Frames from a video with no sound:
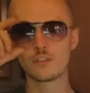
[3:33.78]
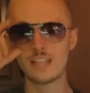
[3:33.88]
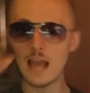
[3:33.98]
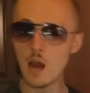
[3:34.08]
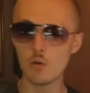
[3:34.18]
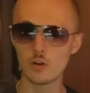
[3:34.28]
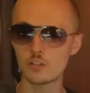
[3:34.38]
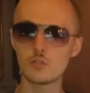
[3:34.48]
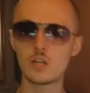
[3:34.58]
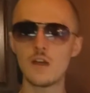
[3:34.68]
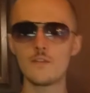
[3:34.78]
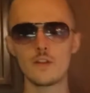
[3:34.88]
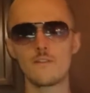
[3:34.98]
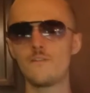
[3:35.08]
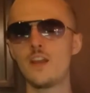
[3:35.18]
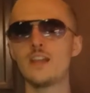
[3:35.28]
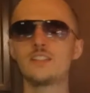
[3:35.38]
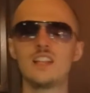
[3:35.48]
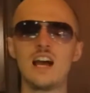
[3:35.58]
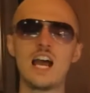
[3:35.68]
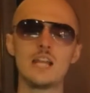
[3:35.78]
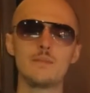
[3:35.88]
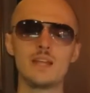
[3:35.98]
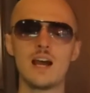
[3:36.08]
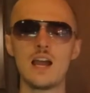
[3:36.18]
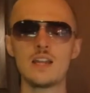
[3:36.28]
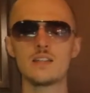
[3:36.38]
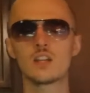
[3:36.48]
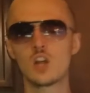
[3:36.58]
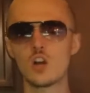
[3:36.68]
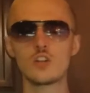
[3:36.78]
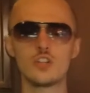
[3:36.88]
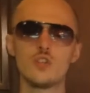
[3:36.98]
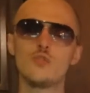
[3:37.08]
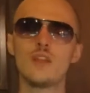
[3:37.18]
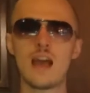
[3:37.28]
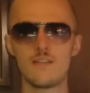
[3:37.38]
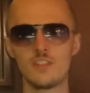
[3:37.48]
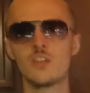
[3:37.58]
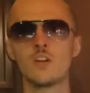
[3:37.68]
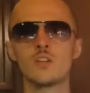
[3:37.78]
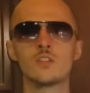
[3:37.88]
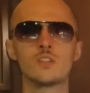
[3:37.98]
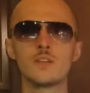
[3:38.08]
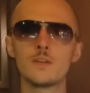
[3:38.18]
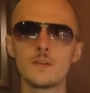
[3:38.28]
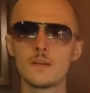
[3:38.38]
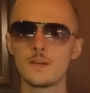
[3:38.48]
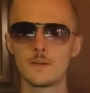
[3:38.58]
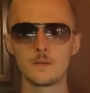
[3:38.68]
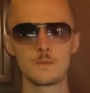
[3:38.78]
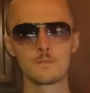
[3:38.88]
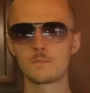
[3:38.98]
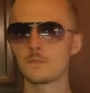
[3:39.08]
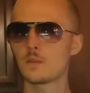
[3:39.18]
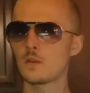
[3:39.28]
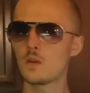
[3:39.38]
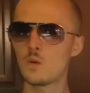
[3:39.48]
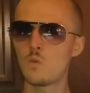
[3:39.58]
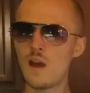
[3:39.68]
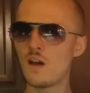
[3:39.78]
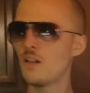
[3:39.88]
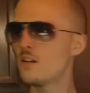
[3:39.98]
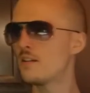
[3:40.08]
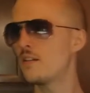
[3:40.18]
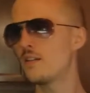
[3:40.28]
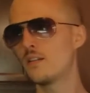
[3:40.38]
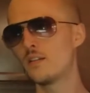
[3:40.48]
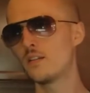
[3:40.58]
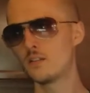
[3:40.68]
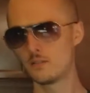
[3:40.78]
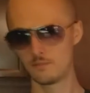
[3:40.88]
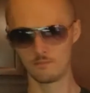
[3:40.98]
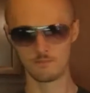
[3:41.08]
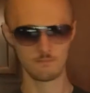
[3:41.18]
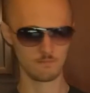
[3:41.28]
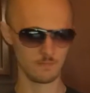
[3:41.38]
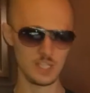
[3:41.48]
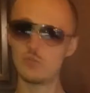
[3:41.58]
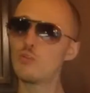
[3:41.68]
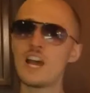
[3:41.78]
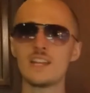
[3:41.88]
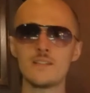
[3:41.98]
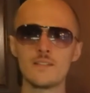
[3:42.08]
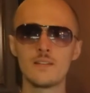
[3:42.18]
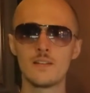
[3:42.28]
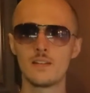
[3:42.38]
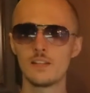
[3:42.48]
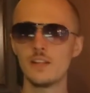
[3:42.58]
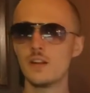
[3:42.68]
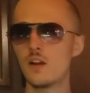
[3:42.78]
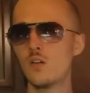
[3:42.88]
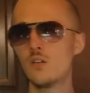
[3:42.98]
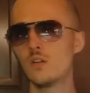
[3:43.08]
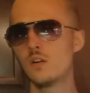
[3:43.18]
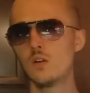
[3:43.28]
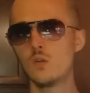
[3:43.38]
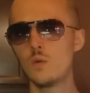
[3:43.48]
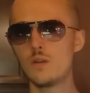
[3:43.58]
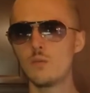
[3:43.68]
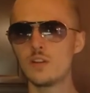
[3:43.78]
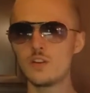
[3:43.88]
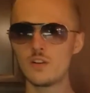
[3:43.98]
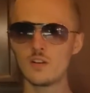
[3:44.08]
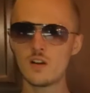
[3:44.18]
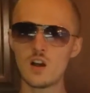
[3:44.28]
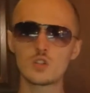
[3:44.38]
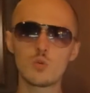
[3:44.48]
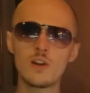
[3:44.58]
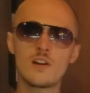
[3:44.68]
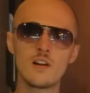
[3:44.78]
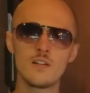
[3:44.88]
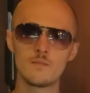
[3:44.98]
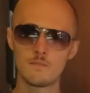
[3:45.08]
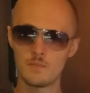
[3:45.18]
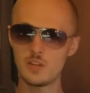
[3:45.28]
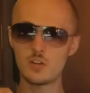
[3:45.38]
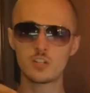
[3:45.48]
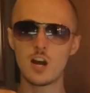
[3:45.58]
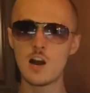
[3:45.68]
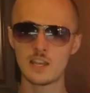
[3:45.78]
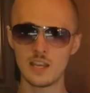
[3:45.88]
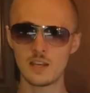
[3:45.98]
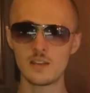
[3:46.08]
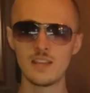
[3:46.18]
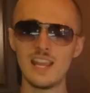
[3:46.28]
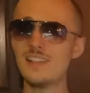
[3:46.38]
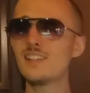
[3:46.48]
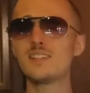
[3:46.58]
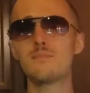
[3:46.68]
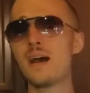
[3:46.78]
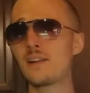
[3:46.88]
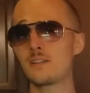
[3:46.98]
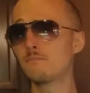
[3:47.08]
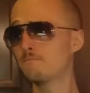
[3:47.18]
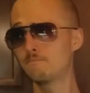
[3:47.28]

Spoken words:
of cowards who cover their face and hide behind cartoon avatars. Well, he's right. You know, when you're on Twitter and you're talking, it doesn't matter.